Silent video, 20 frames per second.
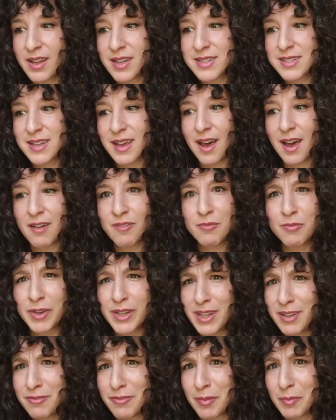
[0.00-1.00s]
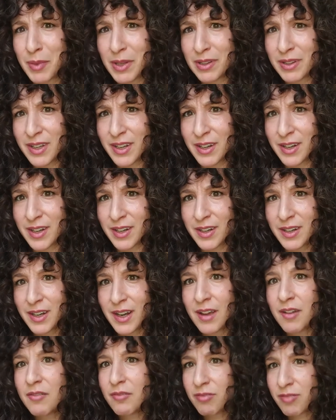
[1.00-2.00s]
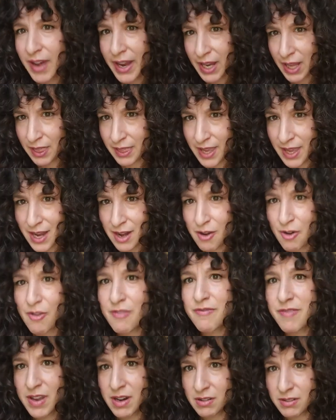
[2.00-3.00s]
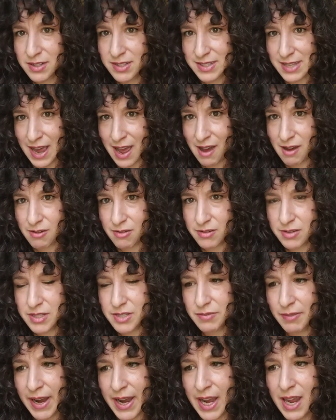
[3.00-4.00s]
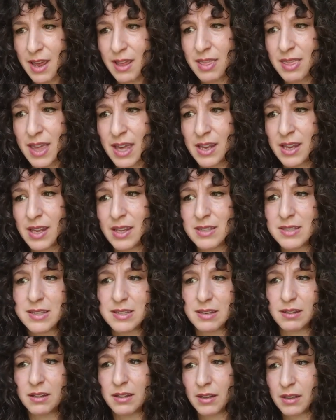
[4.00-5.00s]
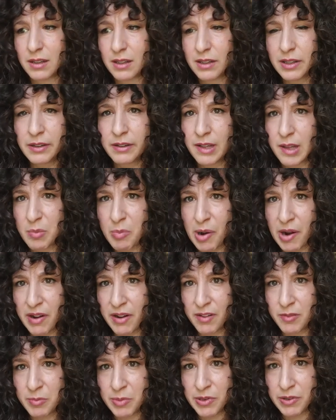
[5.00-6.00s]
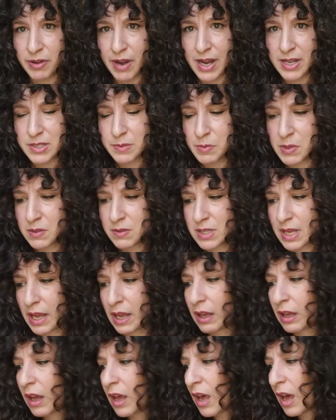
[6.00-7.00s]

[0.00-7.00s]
is a really familiar violin or fiddle sound, right? That is clearly part of bluegrass music,